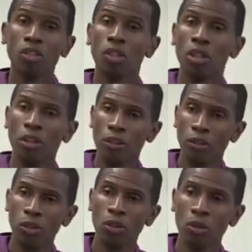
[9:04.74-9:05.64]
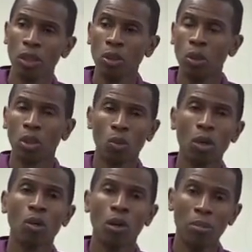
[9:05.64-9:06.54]
So if you really want to
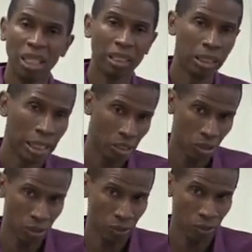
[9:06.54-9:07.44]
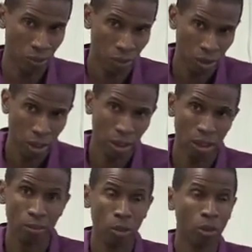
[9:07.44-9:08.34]
work on meditation and
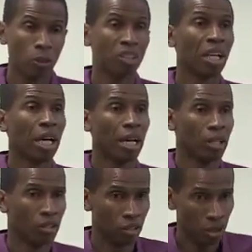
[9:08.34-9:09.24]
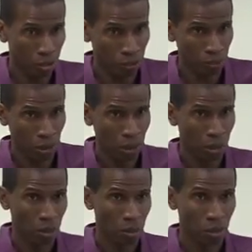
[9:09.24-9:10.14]
communing with the higher self,
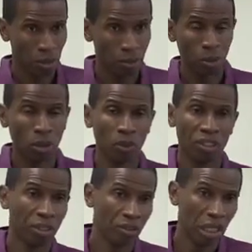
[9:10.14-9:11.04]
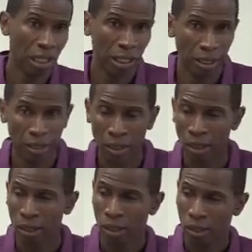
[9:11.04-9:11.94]
communing with the divine,
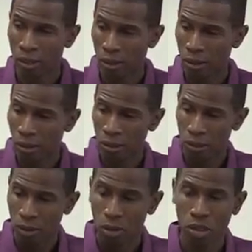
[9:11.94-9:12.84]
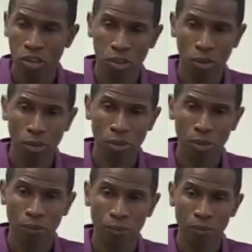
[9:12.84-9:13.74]
crystals,